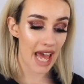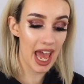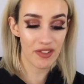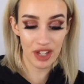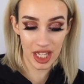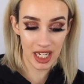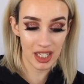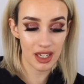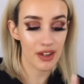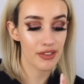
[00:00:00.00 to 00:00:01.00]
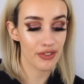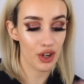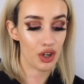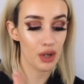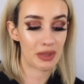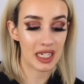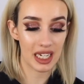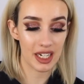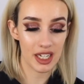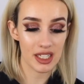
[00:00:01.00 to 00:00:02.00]
everything for
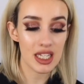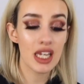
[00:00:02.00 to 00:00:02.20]
beginners.